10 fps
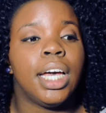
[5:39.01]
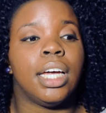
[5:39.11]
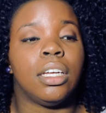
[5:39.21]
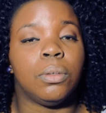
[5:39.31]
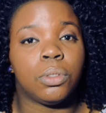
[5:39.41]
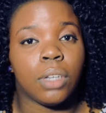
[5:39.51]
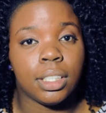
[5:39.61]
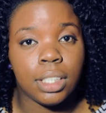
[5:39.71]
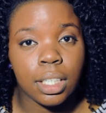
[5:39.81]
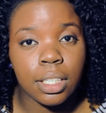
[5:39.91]
and he was
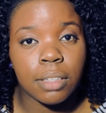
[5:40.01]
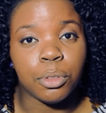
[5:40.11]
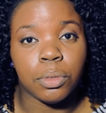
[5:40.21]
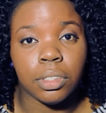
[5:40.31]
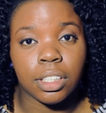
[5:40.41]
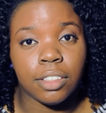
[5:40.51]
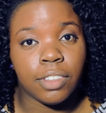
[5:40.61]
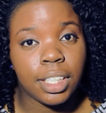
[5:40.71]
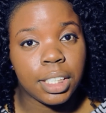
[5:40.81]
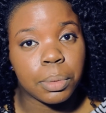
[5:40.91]
trying to tell him, you need to
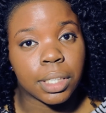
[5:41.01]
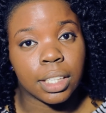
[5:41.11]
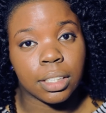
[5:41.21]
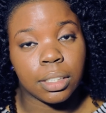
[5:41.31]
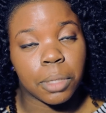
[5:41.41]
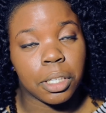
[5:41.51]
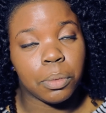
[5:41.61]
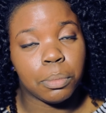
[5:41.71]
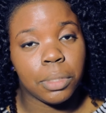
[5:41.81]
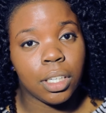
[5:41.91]
invest because this money
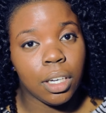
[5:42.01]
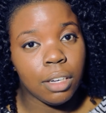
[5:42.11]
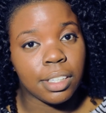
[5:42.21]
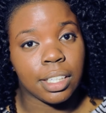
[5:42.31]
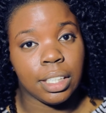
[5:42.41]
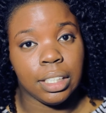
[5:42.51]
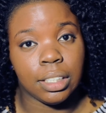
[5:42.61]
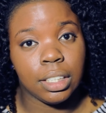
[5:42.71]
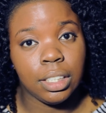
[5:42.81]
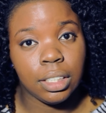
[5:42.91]
will be gone, and he need
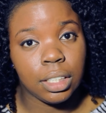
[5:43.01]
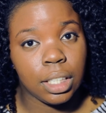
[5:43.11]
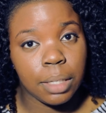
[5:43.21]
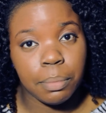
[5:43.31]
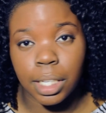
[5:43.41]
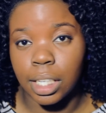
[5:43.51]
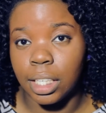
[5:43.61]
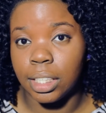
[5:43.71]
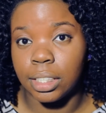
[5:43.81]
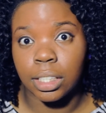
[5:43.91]
to listen to him
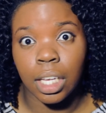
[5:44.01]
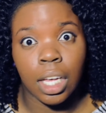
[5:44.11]
because